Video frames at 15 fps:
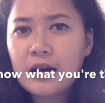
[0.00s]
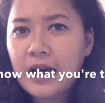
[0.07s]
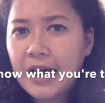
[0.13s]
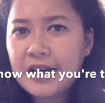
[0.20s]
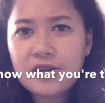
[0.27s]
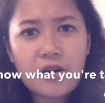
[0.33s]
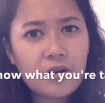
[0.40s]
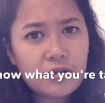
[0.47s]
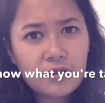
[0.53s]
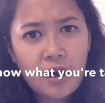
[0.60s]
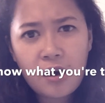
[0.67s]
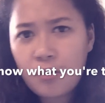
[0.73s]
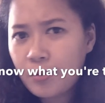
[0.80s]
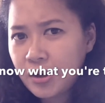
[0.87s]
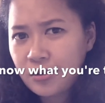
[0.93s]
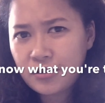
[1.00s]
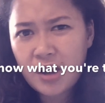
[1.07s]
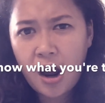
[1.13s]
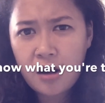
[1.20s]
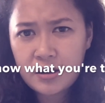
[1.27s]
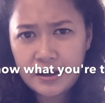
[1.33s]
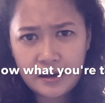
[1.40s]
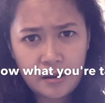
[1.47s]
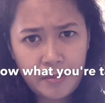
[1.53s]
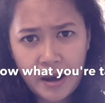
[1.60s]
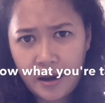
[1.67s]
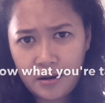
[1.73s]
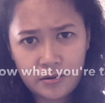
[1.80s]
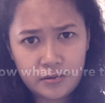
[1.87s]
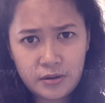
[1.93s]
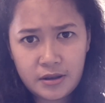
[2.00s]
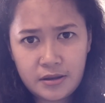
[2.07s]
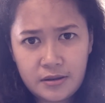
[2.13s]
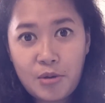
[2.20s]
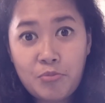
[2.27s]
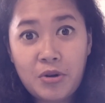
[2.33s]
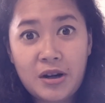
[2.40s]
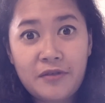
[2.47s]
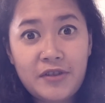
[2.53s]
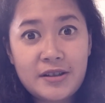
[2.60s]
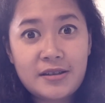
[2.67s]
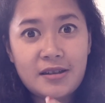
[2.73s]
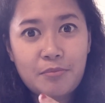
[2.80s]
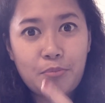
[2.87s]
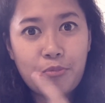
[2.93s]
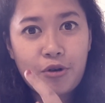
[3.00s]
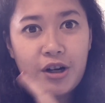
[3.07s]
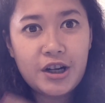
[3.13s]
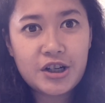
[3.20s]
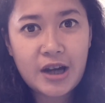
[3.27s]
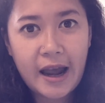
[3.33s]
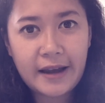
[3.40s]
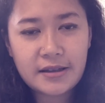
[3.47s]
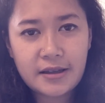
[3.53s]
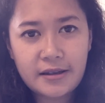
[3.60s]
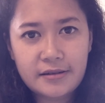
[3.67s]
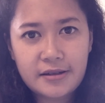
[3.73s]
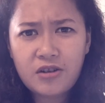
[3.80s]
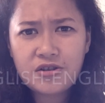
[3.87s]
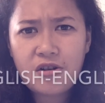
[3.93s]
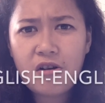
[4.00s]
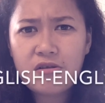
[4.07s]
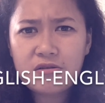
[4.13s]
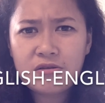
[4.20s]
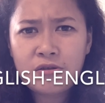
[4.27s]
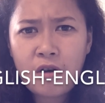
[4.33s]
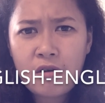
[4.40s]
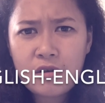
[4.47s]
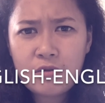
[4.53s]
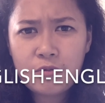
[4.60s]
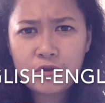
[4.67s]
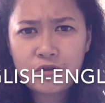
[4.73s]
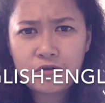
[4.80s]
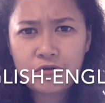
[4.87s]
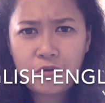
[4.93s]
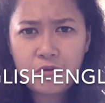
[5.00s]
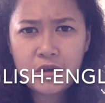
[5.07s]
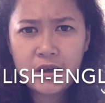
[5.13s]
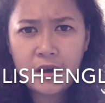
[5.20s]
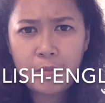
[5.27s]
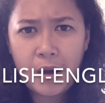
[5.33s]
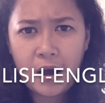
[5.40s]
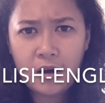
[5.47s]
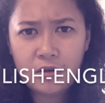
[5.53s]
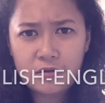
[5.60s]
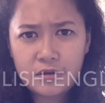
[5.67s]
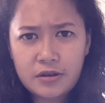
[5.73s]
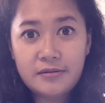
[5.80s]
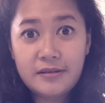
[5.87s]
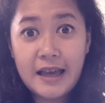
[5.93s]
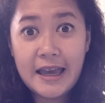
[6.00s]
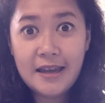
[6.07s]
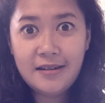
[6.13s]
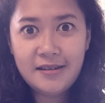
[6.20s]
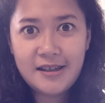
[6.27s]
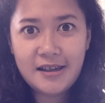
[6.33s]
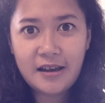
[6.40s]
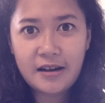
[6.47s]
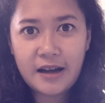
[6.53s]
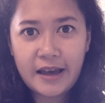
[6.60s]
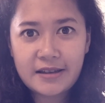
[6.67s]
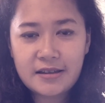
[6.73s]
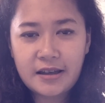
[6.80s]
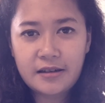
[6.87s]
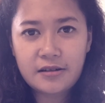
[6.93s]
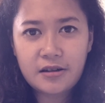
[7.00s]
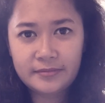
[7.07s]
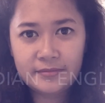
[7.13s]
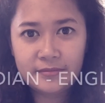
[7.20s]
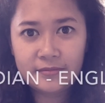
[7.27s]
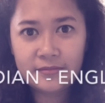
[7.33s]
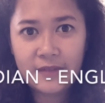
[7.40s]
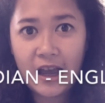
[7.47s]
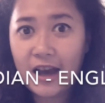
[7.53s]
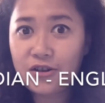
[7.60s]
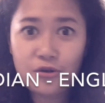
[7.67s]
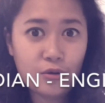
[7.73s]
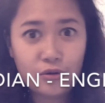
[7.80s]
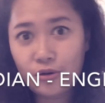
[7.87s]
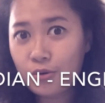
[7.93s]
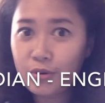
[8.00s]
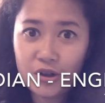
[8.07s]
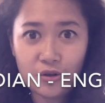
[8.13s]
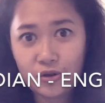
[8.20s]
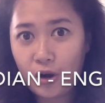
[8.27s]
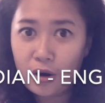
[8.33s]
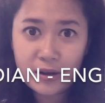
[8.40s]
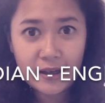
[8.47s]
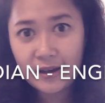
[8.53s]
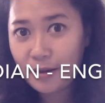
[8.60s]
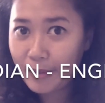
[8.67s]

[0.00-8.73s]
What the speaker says: I don't know what you're talking about. But if it's the British accent, I don't know what you're talking about. Indian accent, I don't know what you're talking